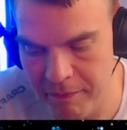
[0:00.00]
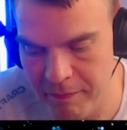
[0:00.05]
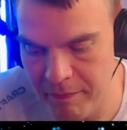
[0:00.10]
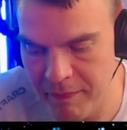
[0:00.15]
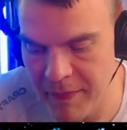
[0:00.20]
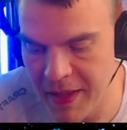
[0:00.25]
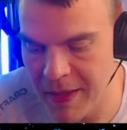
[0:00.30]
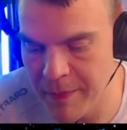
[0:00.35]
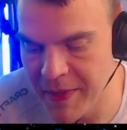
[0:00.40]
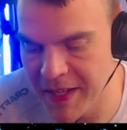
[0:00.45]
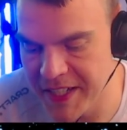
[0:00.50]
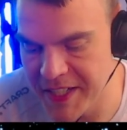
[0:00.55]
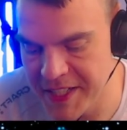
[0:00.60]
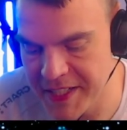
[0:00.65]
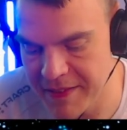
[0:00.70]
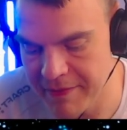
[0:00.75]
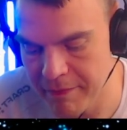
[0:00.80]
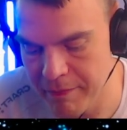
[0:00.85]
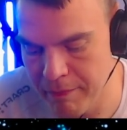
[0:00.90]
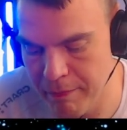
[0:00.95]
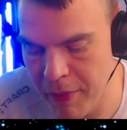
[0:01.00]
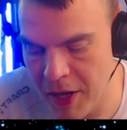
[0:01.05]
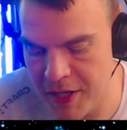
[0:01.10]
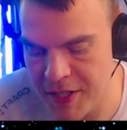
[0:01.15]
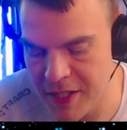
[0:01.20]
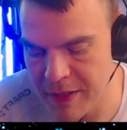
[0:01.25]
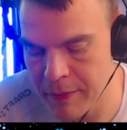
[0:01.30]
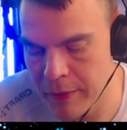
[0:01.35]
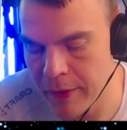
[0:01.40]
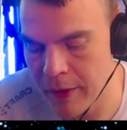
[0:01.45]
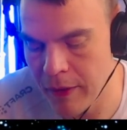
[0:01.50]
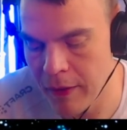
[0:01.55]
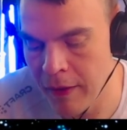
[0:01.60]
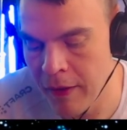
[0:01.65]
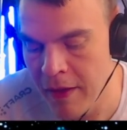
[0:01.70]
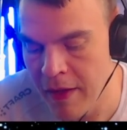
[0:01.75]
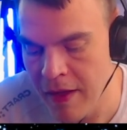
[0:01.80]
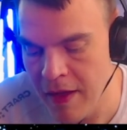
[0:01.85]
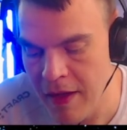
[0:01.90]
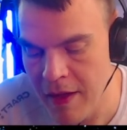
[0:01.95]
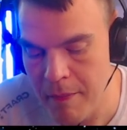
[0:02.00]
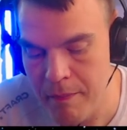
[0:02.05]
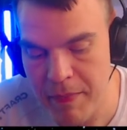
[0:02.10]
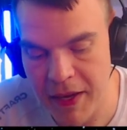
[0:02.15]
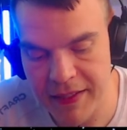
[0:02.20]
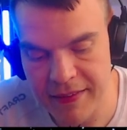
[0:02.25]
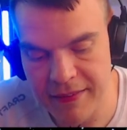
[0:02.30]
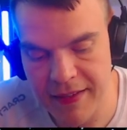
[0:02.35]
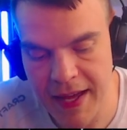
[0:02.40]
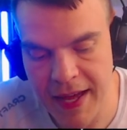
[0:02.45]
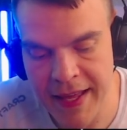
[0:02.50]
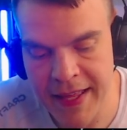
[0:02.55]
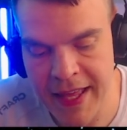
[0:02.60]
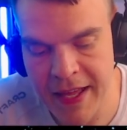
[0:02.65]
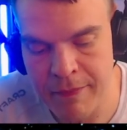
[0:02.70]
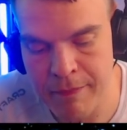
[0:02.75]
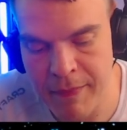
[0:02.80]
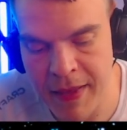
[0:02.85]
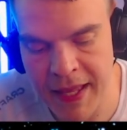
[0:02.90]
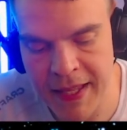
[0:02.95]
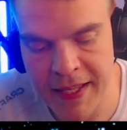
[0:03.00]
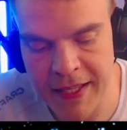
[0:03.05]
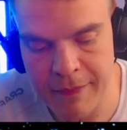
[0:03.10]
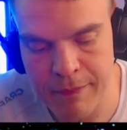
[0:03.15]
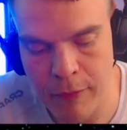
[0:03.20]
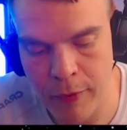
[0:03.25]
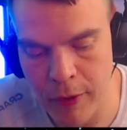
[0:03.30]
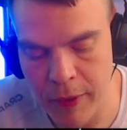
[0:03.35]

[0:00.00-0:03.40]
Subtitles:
image possible, but I can make it more